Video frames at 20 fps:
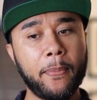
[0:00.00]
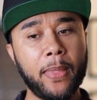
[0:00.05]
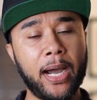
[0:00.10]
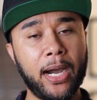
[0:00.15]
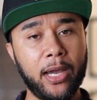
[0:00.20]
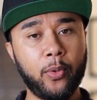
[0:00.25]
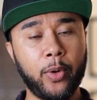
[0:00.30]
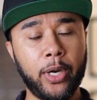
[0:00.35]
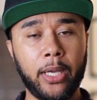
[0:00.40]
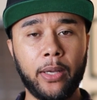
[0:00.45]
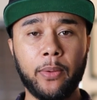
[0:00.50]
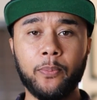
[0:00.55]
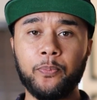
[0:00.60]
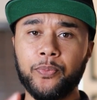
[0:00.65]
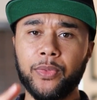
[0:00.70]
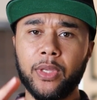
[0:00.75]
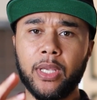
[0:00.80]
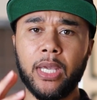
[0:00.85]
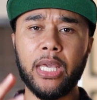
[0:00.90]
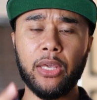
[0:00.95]
either way,
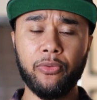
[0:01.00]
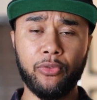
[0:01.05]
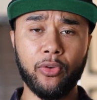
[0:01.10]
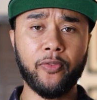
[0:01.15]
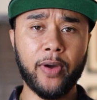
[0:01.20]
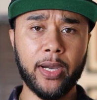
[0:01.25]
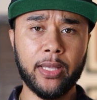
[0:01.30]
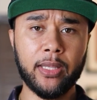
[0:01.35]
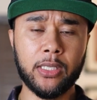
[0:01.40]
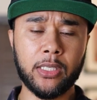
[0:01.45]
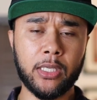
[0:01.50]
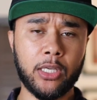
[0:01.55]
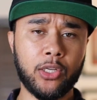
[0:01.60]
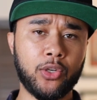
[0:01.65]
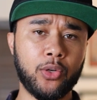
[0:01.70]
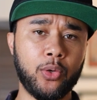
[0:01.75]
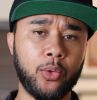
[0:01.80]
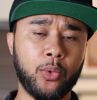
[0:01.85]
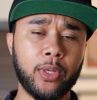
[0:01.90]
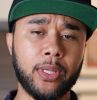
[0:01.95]
if you find this
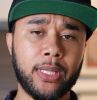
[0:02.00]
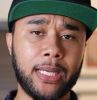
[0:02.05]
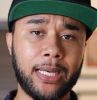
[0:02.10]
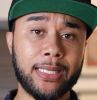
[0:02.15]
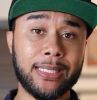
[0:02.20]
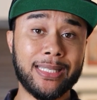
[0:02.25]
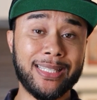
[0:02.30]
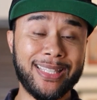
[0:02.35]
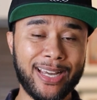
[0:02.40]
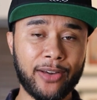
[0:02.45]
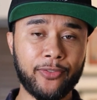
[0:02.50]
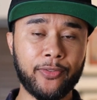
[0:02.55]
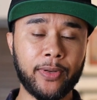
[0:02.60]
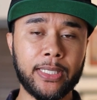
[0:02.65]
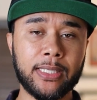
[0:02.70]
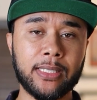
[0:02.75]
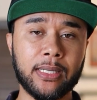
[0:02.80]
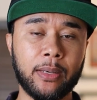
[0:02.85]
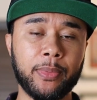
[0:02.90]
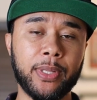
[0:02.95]
issue, that is
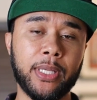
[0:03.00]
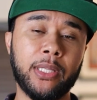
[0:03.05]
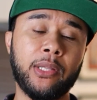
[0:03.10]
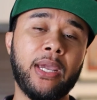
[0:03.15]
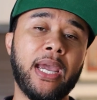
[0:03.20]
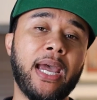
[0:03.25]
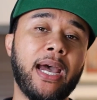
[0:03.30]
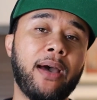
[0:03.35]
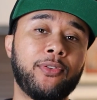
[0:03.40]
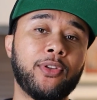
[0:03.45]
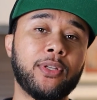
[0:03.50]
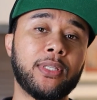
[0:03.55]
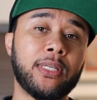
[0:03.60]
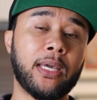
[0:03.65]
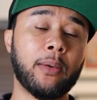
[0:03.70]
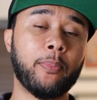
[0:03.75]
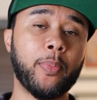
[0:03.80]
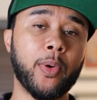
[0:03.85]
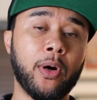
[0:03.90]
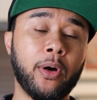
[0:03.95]
definitely something that you have to
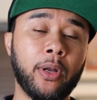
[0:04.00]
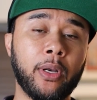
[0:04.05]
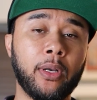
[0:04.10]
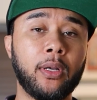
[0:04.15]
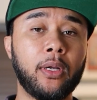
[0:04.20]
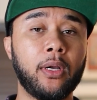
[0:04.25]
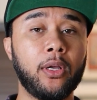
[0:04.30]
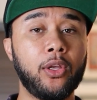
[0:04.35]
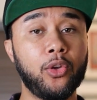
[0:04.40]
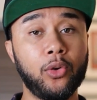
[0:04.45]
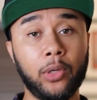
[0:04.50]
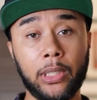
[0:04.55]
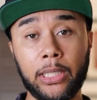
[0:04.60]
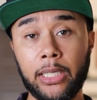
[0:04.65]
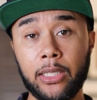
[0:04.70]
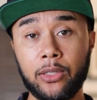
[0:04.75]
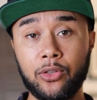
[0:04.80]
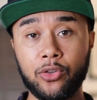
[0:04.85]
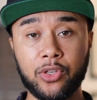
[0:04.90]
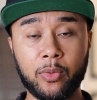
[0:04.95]
take upon your
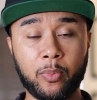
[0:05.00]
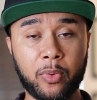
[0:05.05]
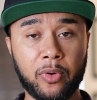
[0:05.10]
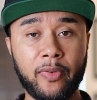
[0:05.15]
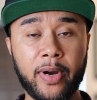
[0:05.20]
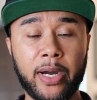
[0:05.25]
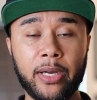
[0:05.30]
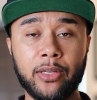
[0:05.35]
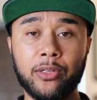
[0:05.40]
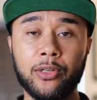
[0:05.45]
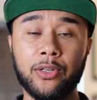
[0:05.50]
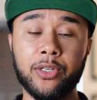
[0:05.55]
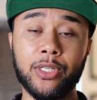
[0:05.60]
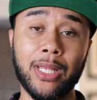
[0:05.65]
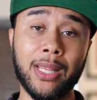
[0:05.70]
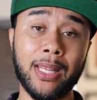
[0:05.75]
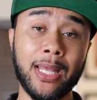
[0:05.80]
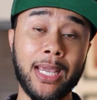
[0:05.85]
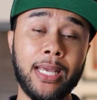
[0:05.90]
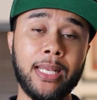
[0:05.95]
leads, your supervisors,
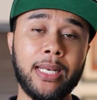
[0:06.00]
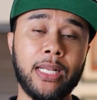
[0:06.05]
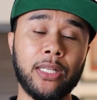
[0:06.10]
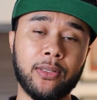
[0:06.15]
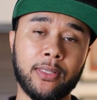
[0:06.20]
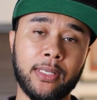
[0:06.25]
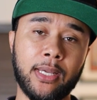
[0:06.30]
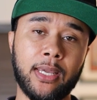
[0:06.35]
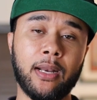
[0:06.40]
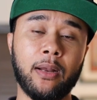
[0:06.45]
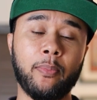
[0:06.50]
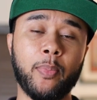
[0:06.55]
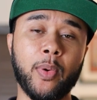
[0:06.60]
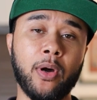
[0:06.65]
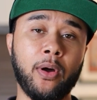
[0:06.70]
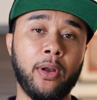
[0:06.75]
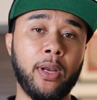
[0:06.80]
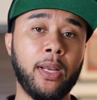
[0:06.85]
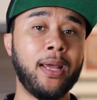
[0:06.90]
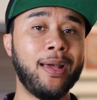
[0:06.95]
and they need to take it
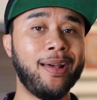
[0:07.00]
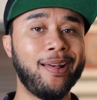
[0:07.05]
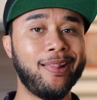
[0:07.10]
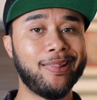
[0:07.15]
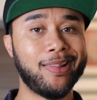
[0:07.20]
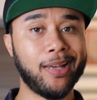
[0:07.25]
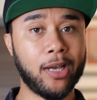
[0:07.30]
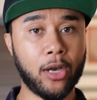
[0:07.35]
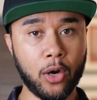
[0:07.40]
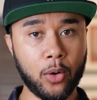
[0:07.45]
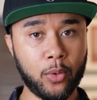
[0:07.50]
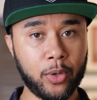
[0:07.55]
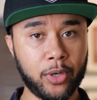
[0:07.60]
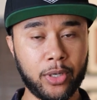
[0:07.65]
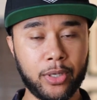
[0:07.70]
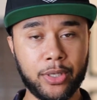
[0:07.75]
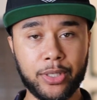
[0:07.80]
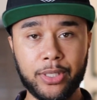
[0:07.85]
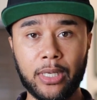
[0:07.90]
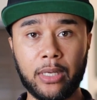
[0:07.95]
upon the
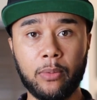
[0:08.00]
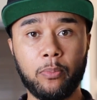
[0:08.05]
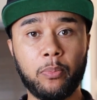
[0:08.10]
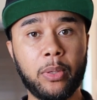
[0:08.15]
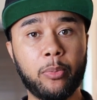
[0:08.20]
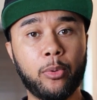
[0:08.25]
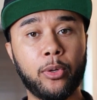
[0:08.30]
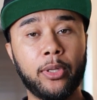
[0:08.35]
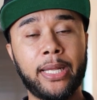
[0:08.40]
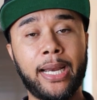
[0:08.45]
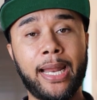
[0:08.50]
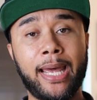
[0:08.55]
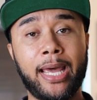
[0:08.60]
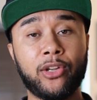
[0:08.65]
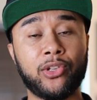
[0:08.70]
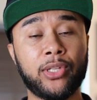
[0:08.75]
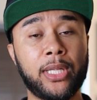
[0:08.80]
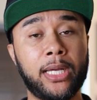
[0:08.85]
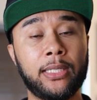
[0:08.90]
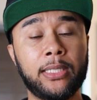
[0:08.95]
coders and people that
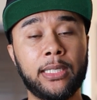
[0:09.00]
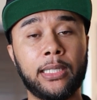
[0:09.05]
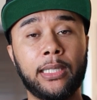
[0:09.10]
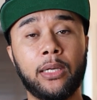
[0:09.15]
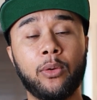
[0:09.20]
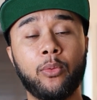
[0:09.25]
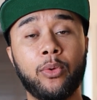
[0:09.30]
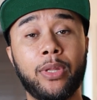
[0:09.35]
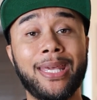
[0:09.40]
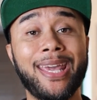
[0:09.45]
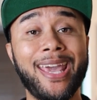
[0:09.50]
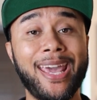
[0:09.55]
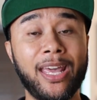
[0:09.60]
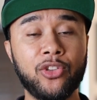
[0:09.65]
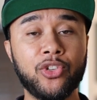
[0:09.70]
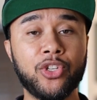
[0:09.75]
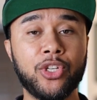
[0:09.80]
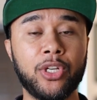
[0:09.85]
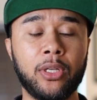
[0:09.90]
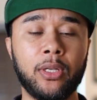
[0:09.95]
actually are dealing with the
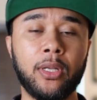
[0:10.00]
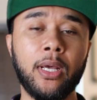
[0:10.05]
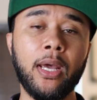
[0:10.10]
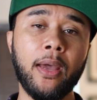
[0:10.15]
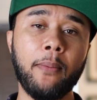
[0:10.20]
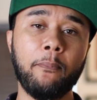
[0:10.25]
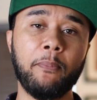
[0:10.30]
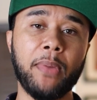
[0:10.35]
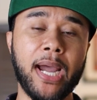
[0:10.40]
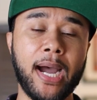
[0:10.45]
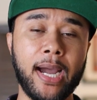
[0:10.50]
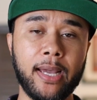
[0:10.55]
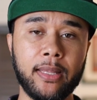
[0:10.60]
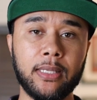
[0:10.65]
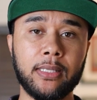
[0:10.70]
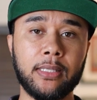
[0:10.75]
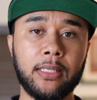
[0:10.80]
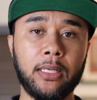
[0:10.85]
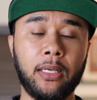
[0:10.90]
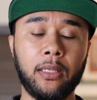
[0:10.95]
engine behind
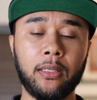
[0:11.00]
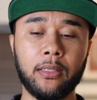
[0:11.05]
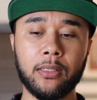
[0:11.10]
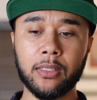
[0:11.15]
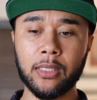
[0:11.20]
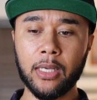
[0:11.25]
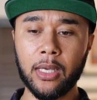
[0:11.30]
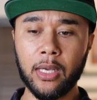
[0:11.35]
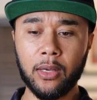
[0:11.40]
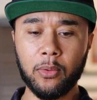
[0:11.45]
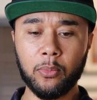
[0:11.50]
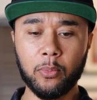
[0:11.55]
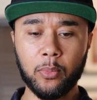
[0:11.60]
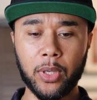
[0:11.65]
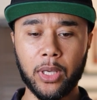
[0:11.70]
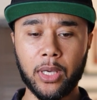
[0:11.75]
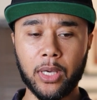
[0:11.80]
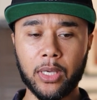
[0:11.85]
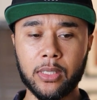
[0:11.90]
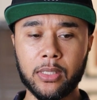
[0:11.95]
the scenes,
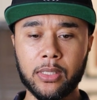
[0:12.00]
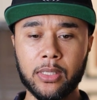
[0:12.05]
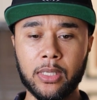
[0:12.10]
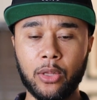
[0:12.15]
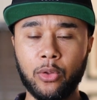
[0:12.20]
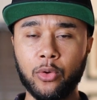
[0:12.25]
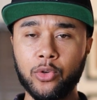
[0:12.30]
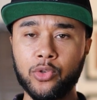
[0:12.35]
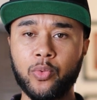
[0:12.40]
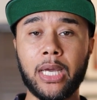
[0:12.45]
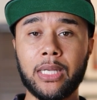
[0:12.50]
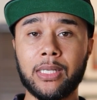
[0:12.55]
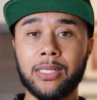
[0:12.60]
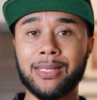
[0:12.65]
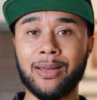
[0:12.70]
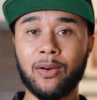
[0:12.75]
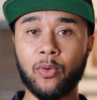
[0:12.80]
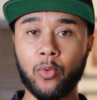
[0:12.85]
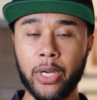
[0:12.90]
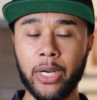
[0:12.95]
because those
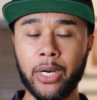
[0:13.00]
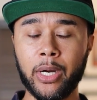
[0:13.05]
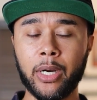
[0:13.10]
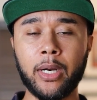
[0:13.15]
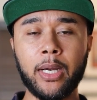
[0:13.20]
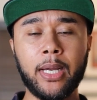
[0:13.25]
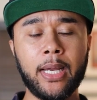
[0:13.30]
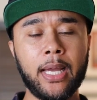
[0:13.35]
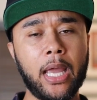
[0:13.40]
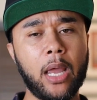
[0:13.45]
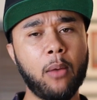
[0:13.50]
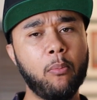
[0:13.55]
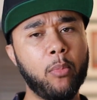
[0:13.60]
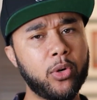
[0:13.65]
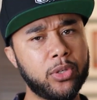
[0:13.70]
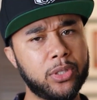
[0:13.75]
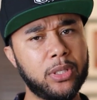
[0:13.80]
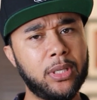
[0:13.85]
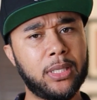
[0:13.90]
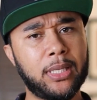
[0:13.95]
cases are rare, and
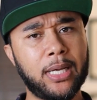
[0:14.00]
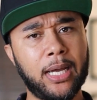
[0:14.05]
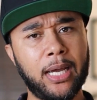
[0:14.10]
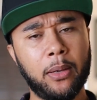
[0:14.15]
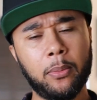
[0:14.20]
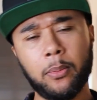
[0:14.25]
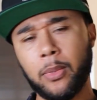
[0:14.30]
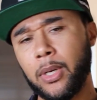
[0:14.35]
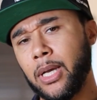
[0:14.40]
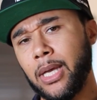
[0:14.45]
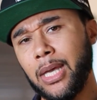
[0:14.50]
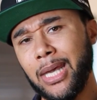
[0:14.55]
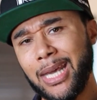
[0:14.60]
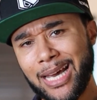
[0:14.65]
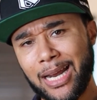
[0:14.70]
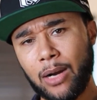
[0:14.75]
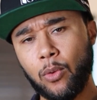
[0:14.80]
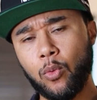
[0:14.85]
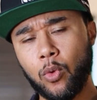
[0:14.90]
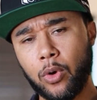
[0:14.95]
most of the time, it
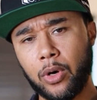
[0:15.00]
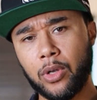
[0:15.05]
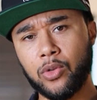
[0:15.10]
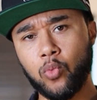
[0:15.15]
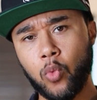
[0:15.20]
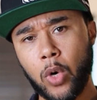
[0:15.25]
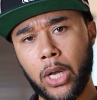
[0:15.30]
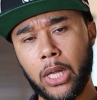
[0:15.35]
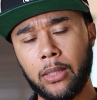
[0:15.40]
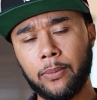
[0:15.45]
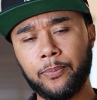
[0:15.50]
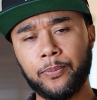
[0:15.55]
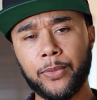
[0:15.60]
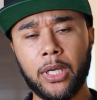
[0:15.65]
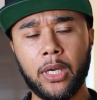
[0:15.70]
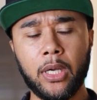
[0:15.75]
kind of works well.